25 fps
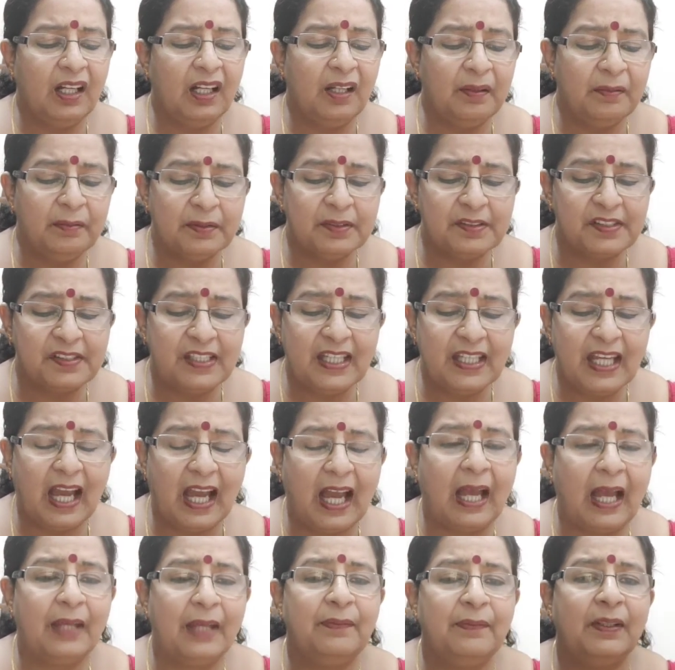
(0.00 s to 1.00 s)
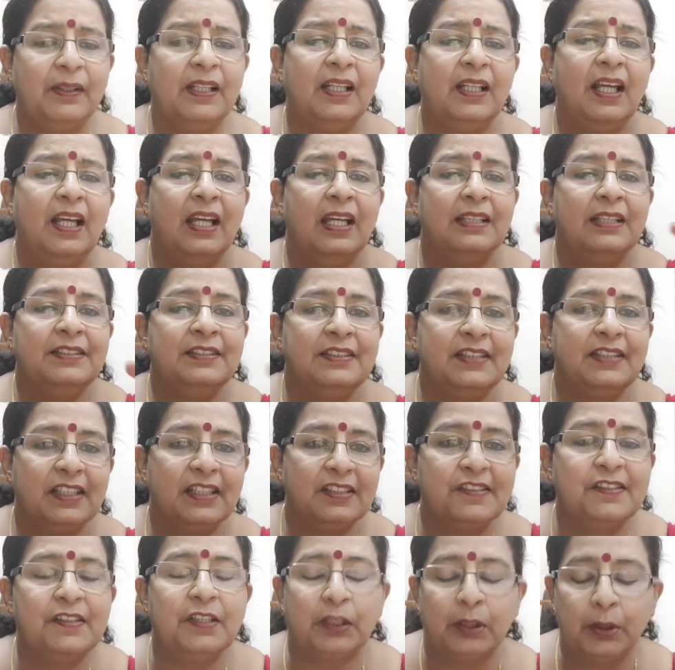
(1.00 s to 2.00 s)
See, I will
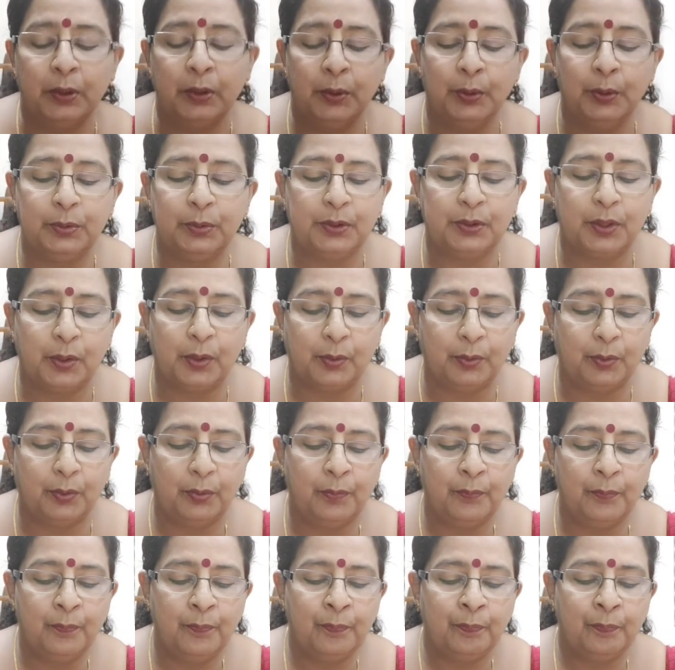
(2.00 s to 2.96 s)
just go through.